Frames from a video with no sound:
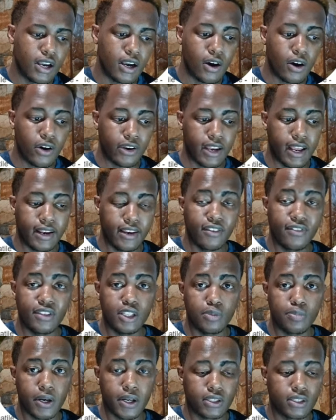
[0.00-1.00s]
on any of these
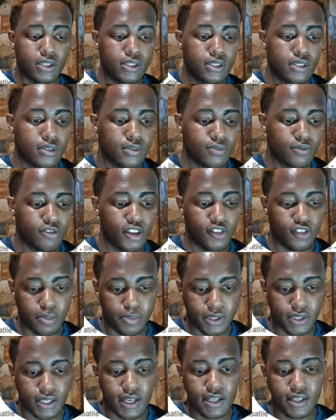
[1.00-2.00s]
partners,
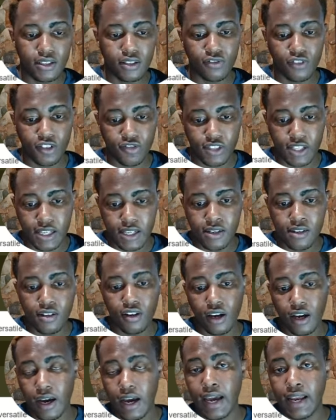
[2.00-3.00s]
50%, 15,
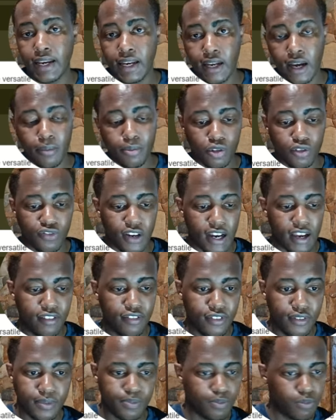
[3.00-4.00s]
and up to 5.
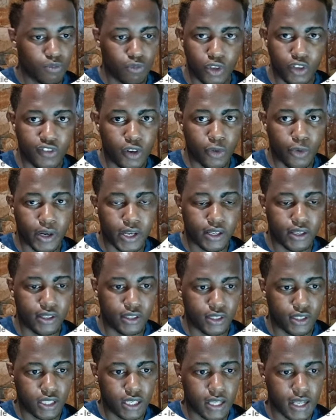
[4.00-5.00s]
We've already
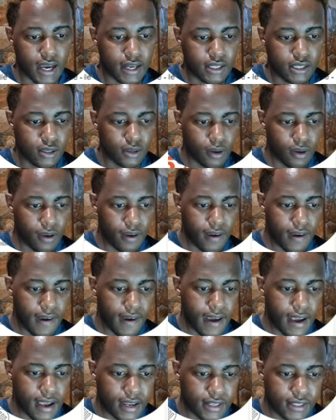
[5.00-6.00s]
seen that.
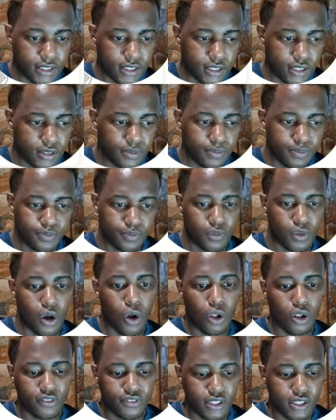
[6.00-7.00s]
And
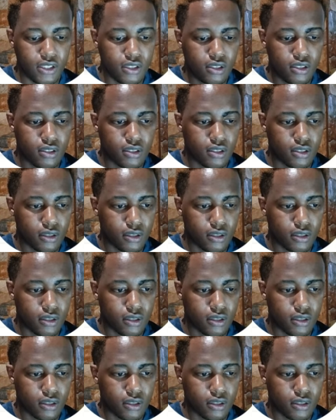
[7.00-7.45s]
all of these,